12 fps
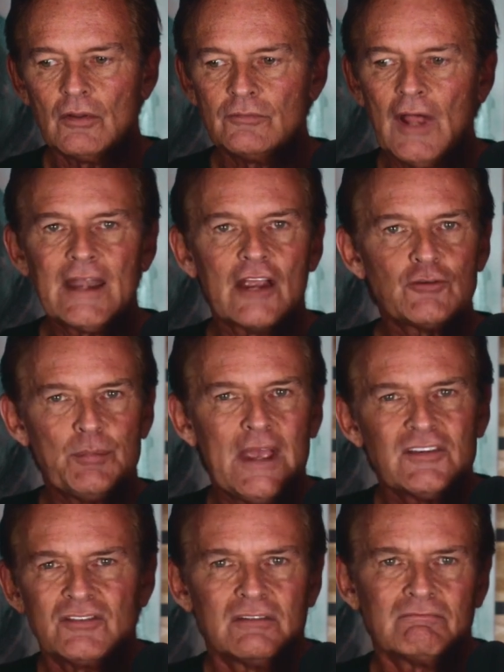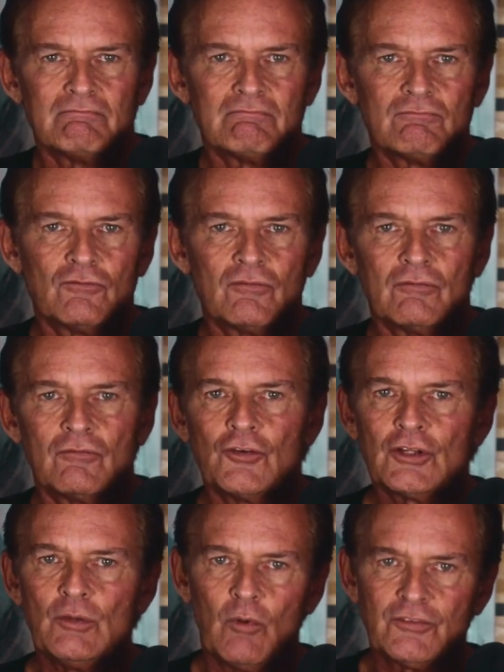Not every patient
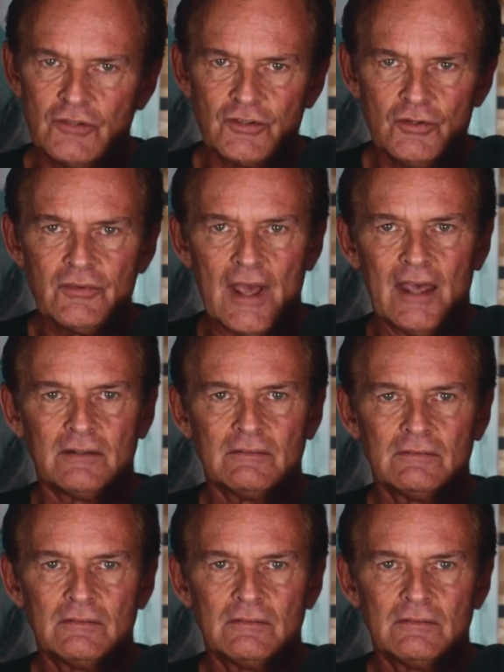really wants to do that.